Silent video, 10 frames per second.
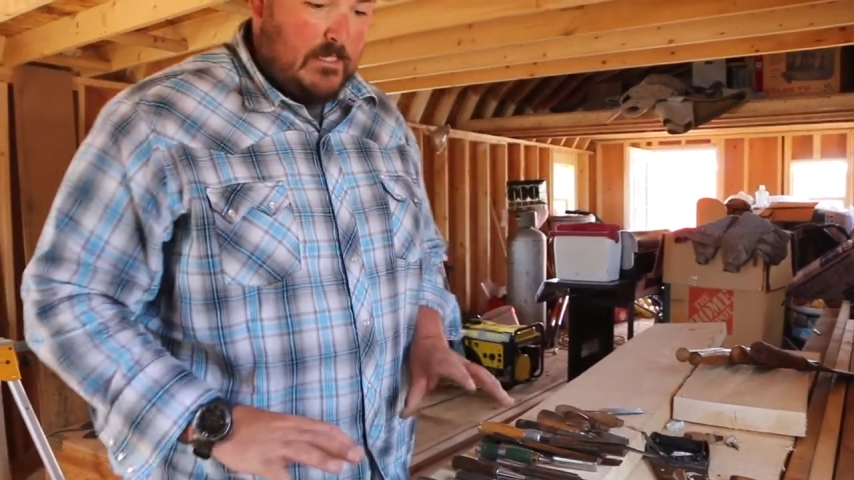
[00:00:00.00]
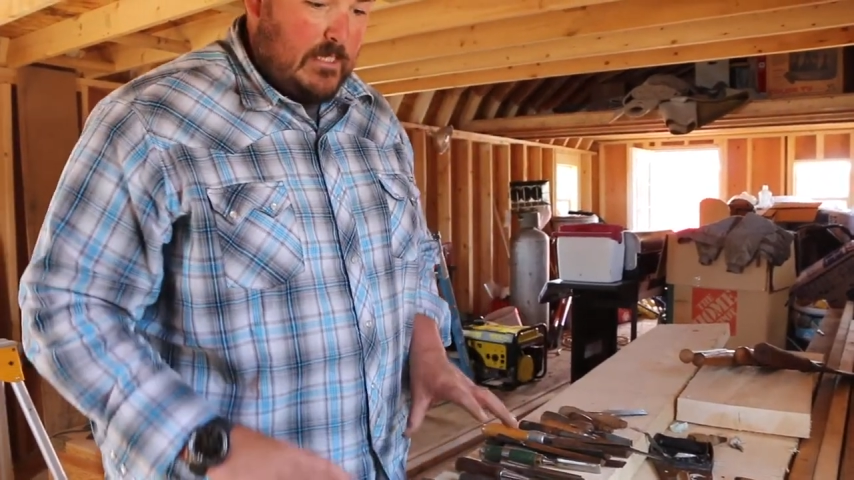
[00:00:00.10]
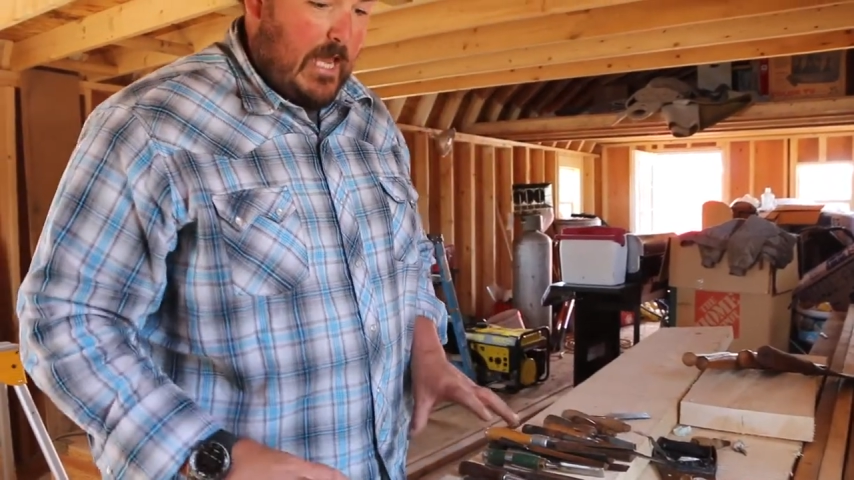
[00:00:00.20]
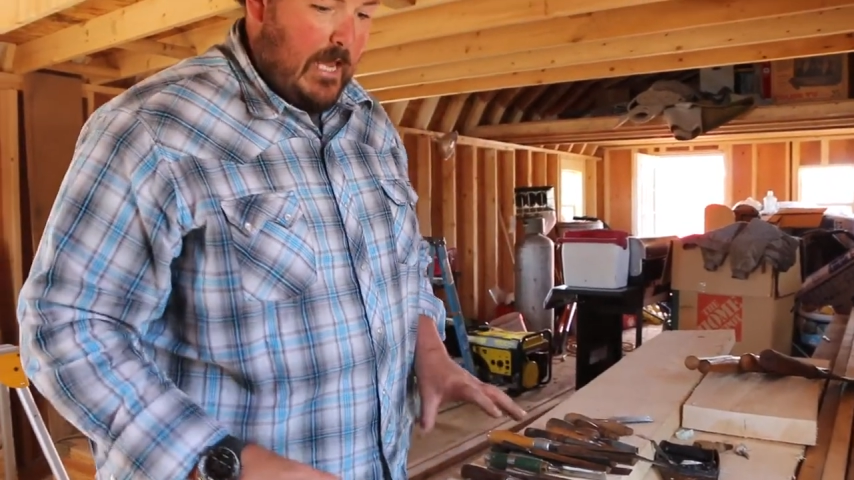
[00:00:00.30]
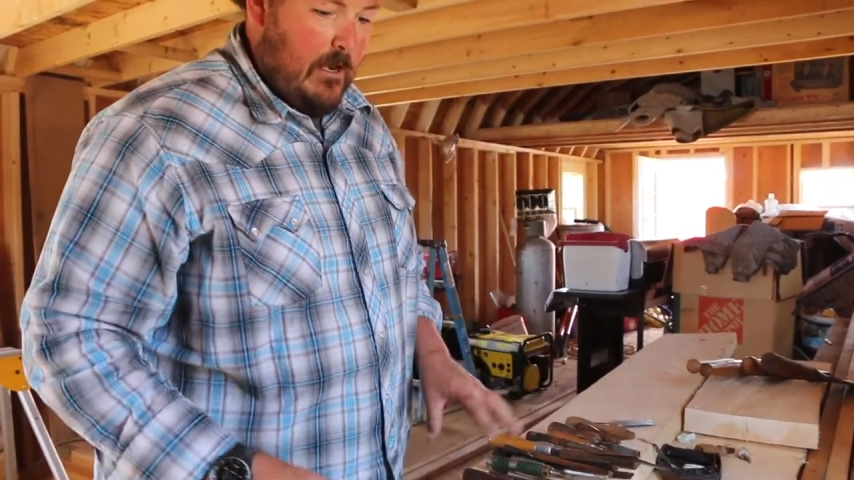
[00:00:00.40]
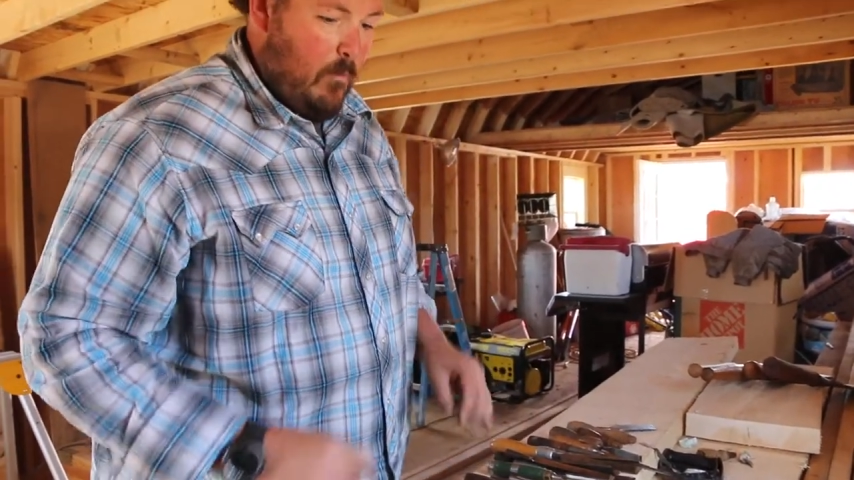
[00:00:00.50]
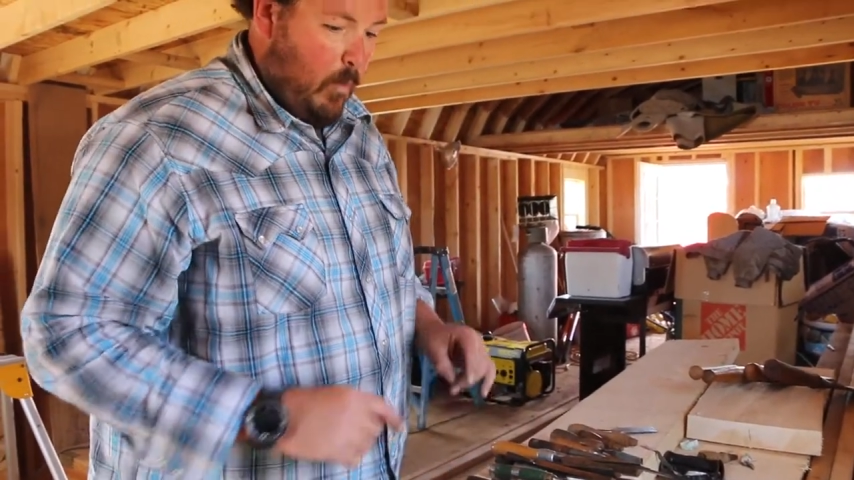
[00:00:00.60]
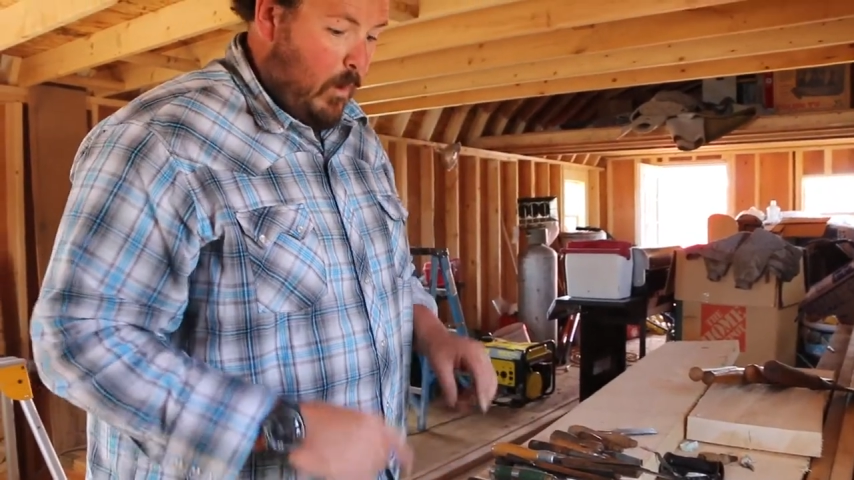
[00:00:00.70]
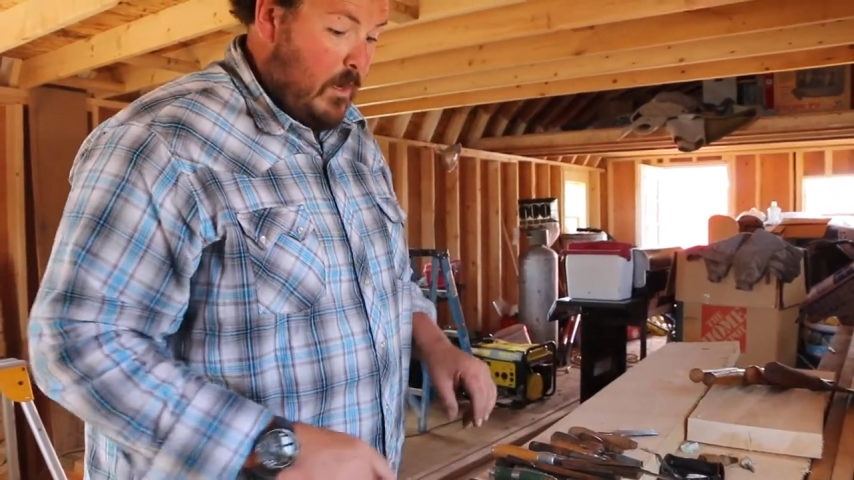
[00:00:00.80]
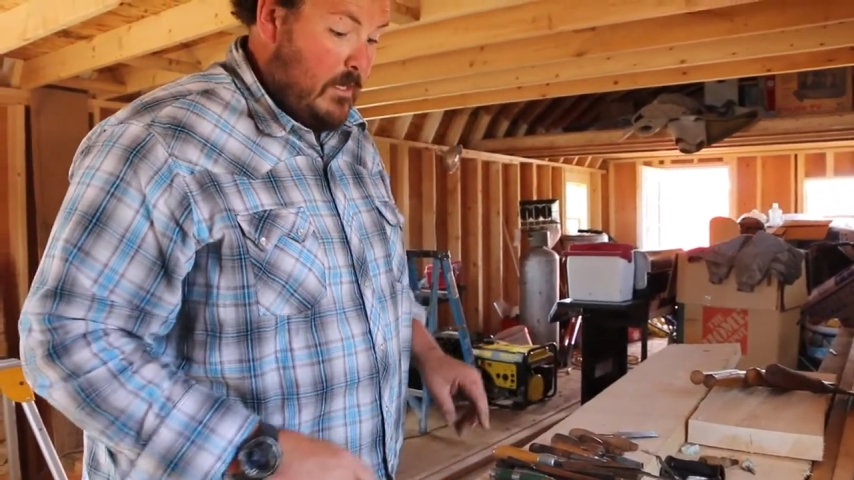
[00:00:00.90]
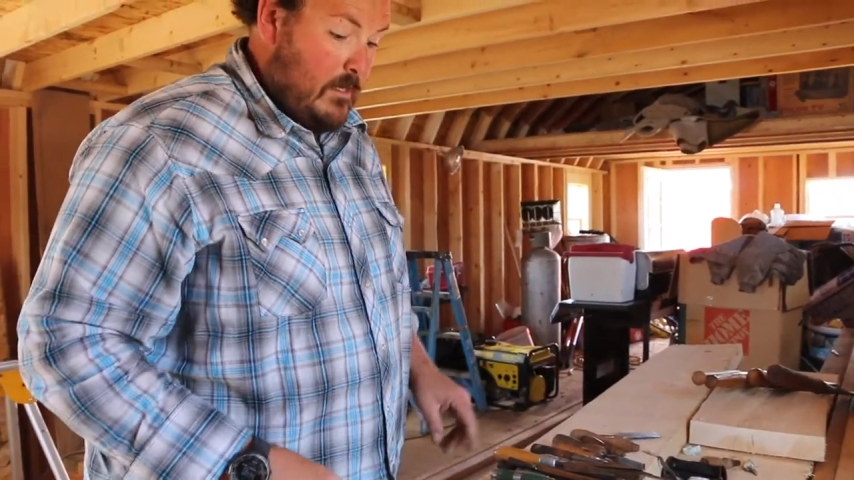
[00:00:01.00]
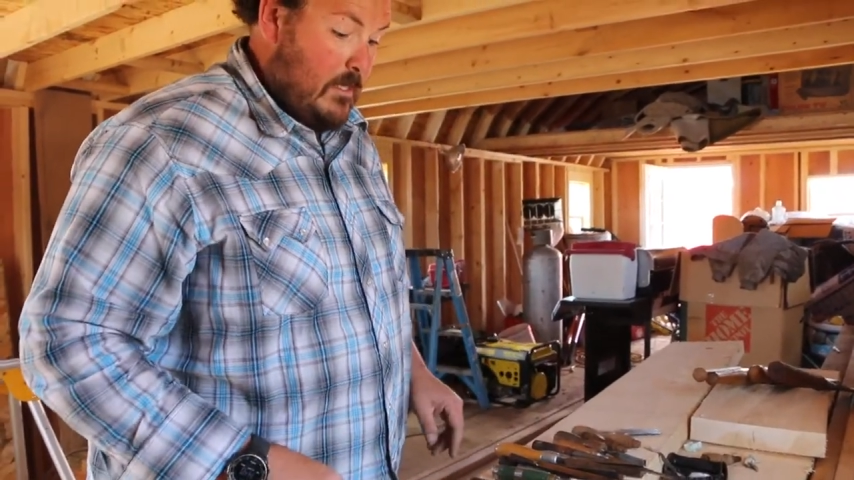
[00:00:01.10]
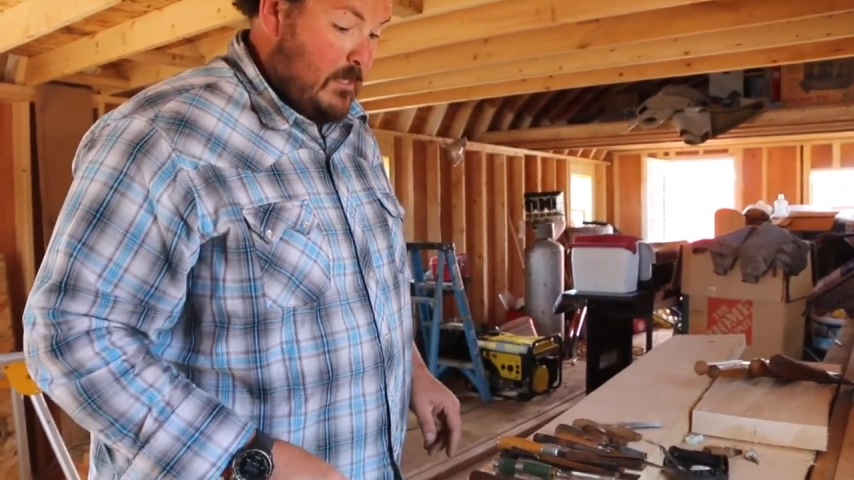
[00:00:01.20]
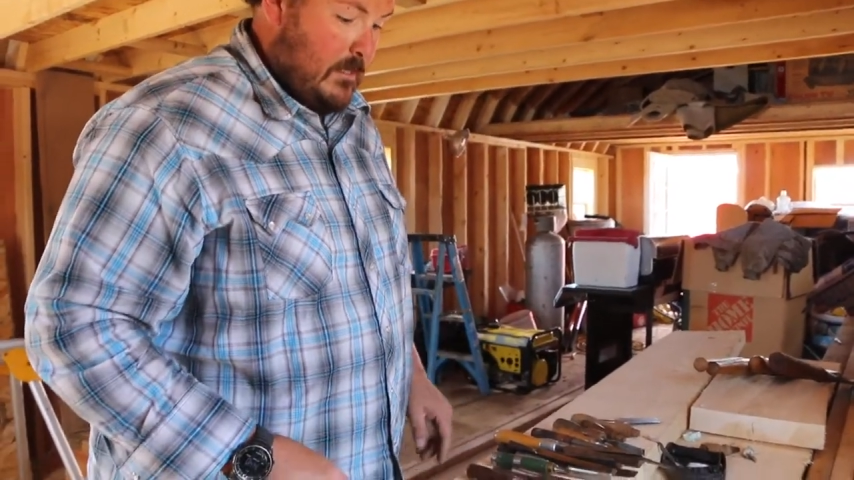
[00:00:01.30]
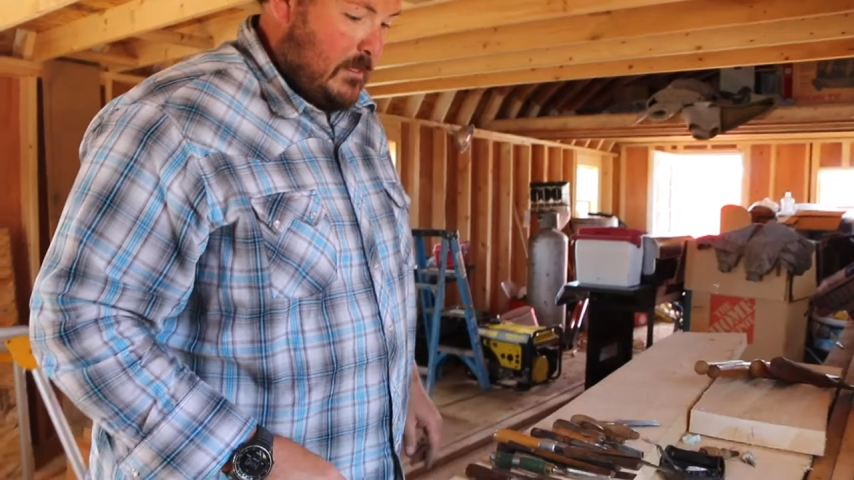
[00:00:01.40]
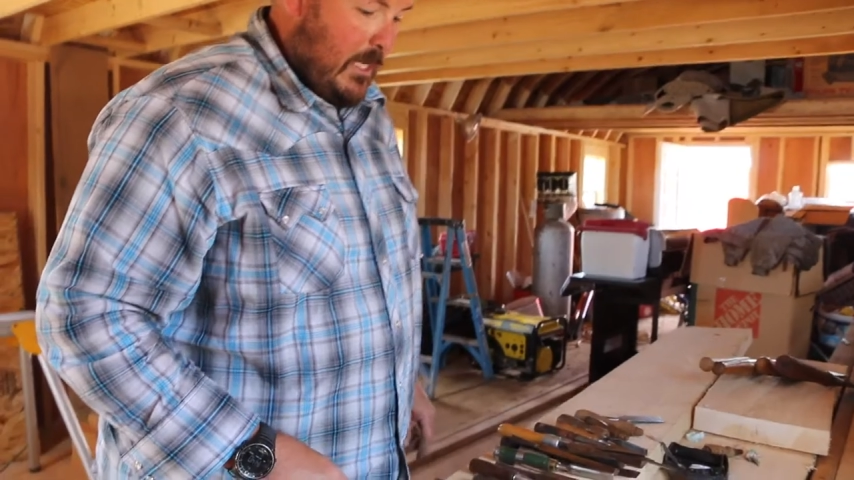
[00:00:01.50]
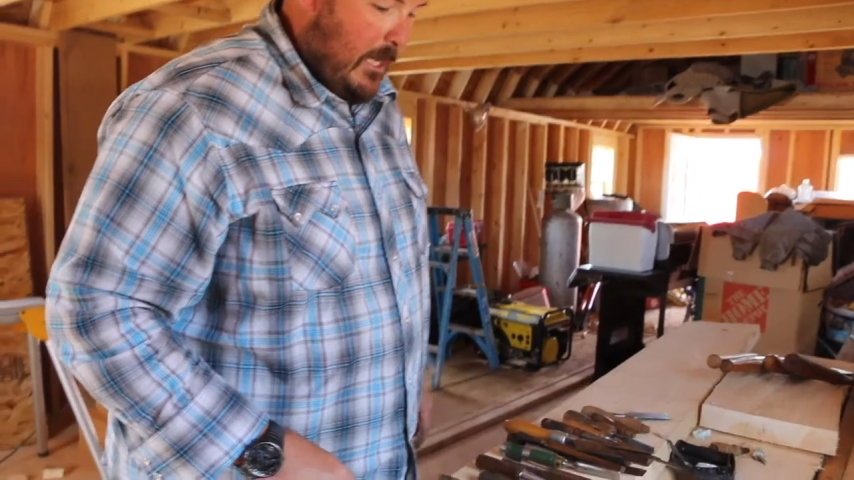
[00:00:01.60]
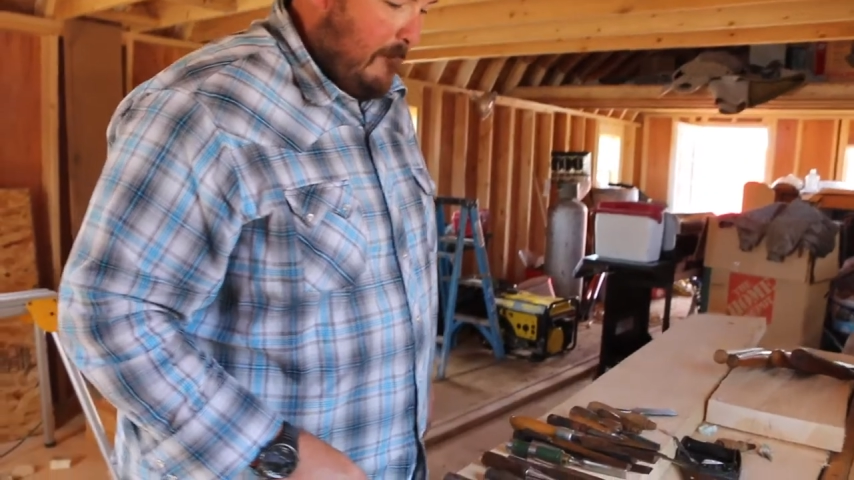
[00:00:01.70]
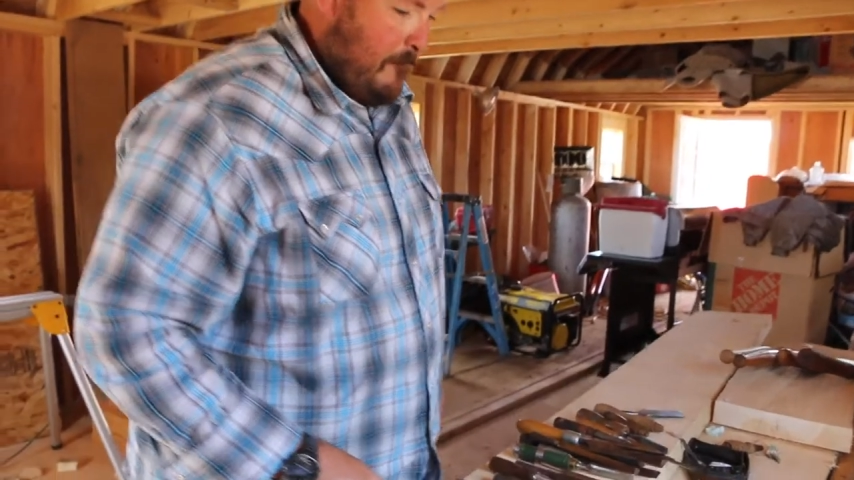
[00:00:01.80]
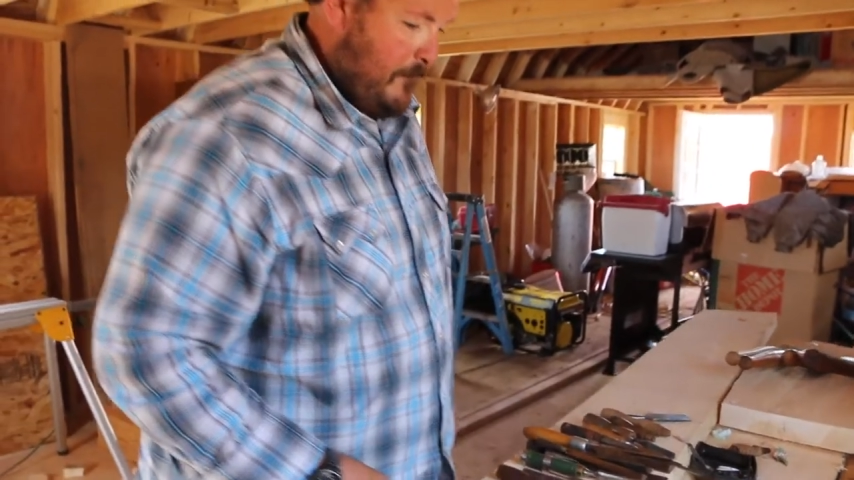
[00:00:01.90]
set and wanted this
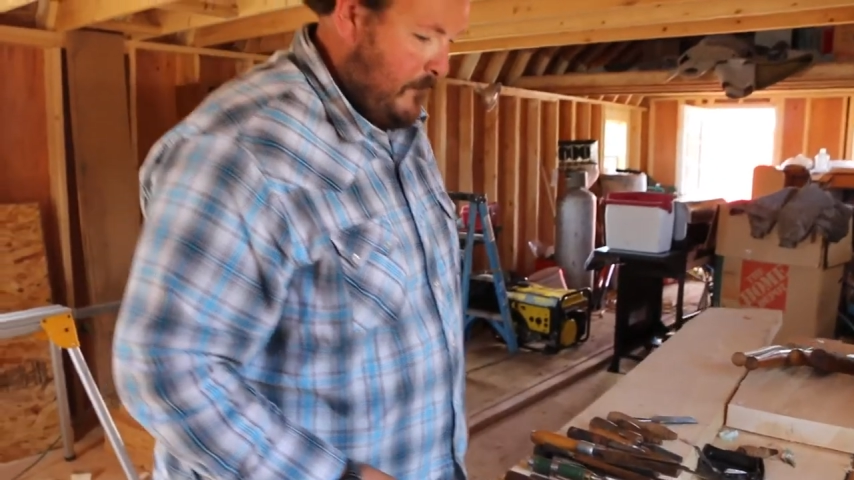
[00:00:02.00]
set